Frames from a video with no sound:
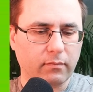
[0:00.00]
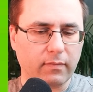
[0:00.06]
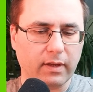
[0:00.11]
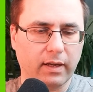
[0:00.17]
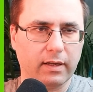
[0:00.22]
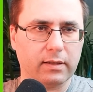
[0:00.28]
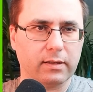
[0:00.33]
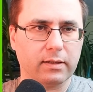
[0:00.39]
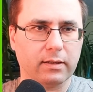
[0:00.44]

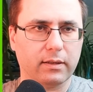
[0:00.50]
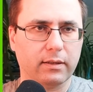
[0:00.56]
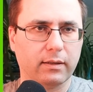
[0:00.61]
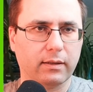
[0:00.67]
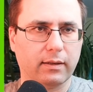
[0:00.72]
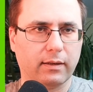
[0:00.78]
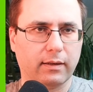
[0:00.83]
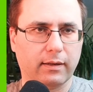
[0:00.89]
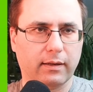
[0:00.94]
And
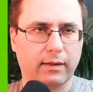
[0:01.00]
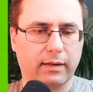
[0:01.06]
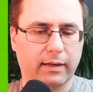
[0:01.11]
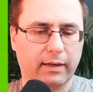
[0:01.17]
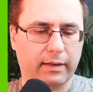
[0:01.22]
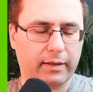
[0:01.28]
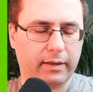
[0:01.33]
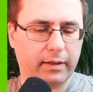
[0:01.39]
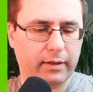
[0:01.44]

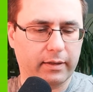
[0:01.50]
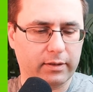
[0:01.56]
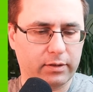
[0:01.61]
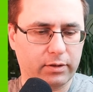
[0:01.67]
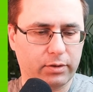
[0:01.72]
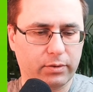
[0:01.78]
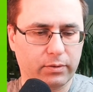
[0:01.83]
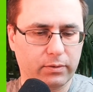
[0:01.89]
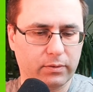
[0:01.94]
I had
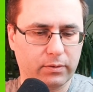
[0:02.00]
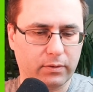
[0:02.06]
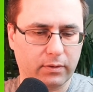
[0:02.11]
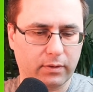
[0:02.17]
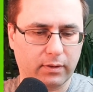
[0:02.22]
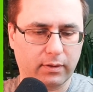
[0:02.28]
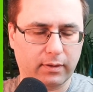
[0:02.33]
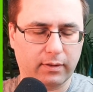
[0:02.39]
to